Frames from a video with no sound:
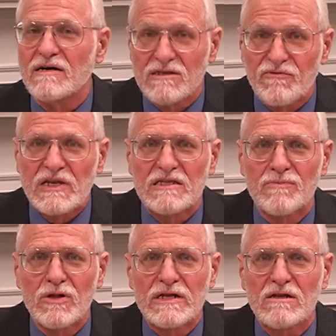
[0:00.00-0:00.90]
defeated the
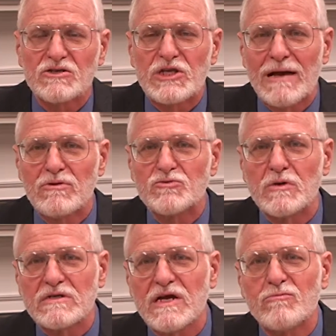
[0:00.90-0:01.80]
political
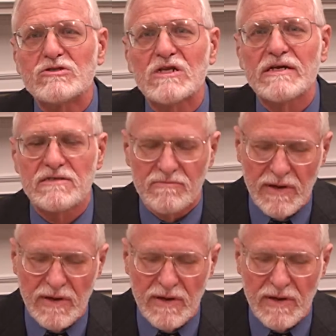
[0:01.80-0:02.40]
establishment and was elected